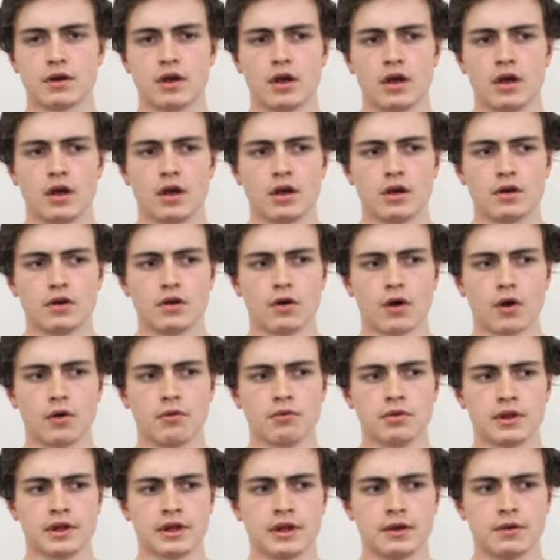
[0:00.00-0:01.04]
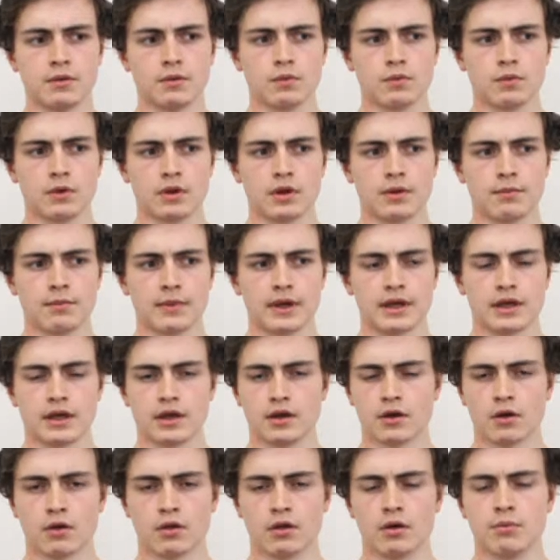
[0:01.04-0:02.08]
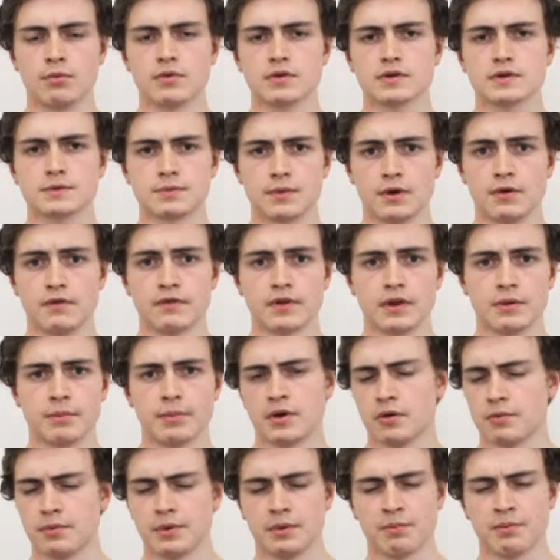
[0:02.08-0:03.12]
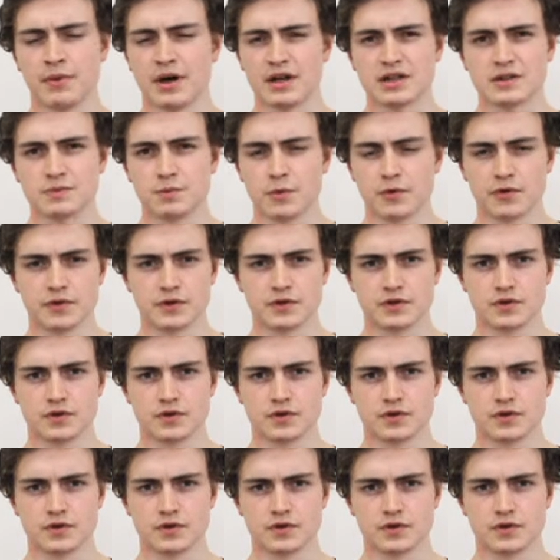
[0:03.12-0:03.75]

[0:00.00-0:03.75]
you, not only will it make it go a lot more smoothly, but it'll be much more